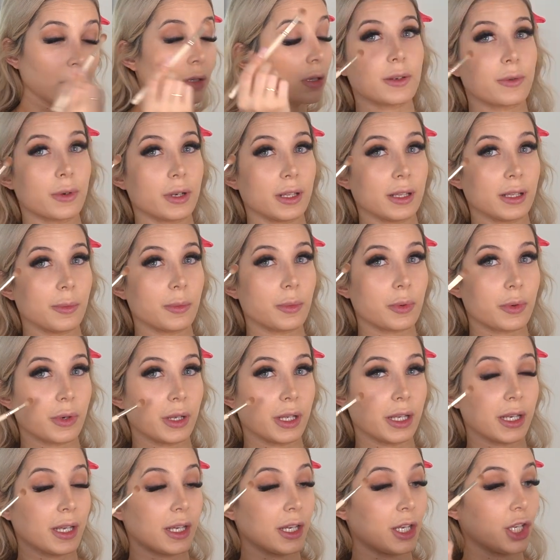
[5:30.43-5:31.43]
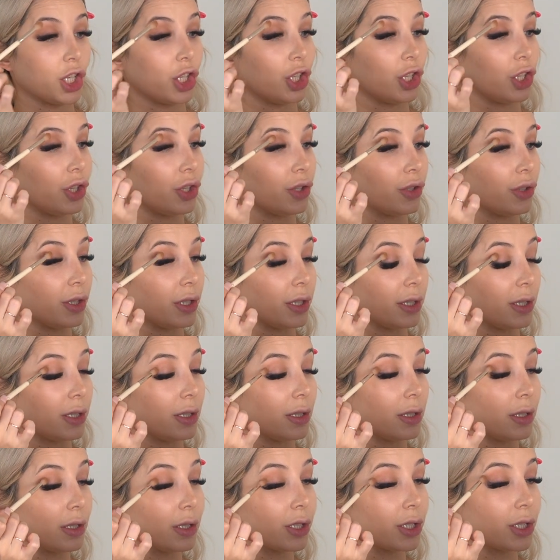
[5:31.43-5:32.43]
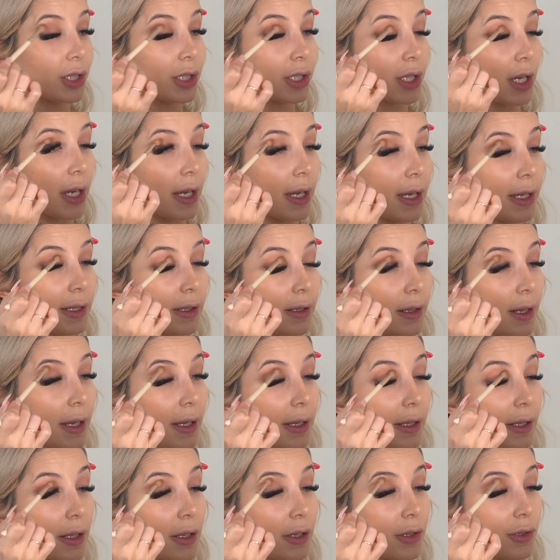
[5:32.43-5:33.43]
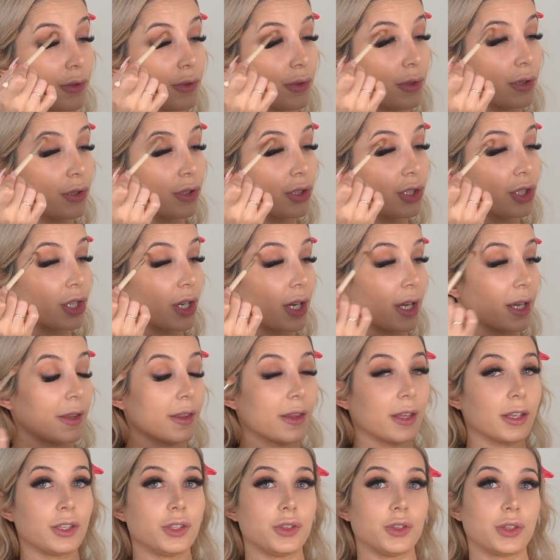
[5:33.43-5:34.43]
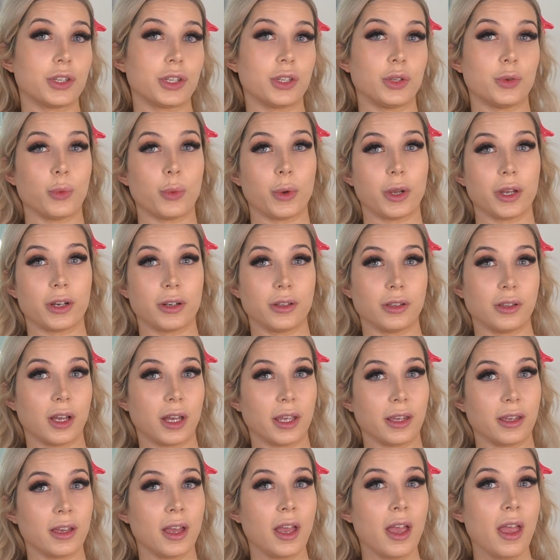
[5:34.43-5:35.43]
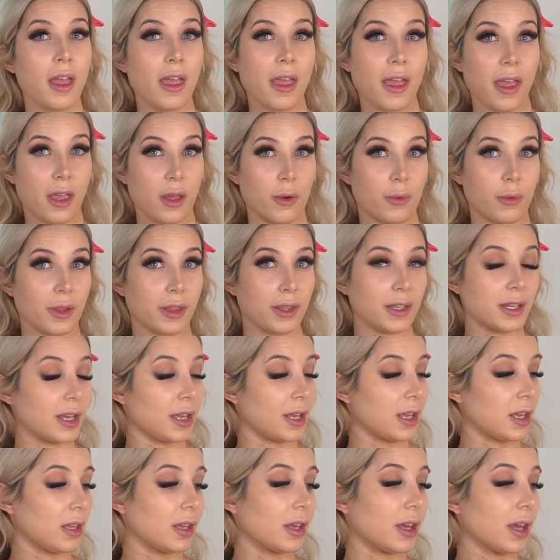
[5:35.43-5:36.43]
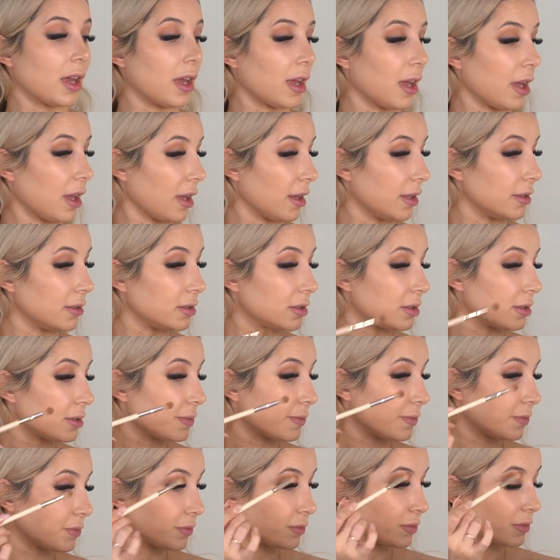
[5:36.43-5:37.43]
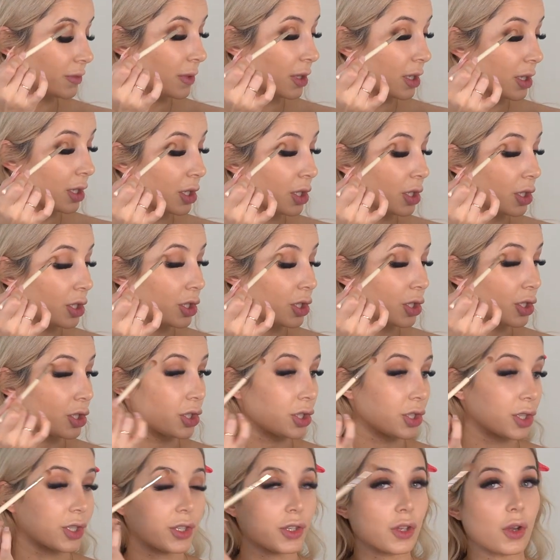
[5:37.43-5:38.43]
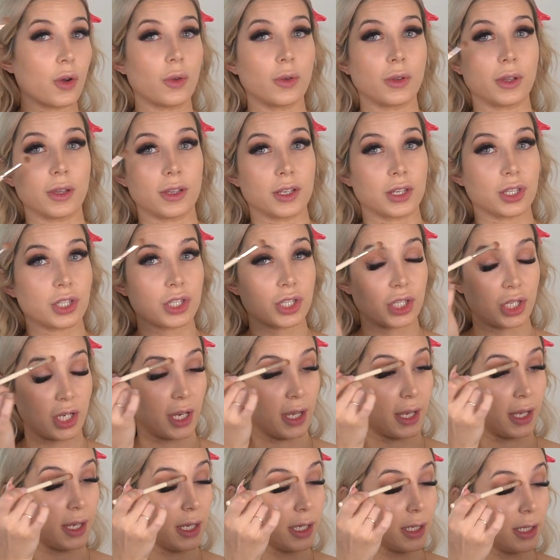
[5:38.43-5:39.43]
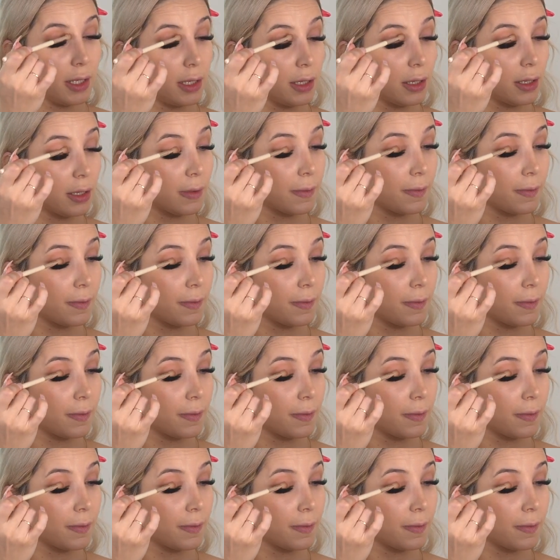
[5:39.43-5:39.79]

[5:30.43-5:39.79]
a really pretty nudie shade, like natural shade that you can wear like every day and just only the shade.